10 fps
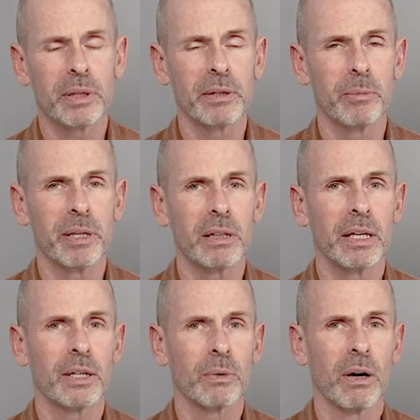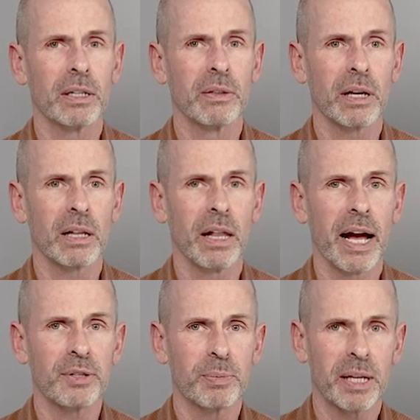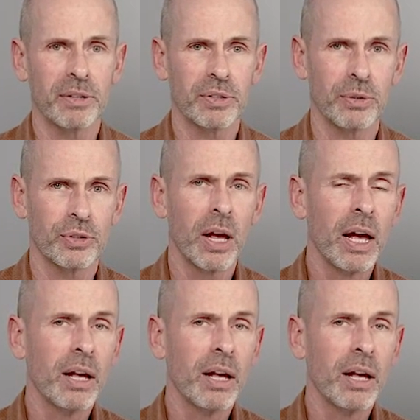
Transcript: a little bit later on in the class because there's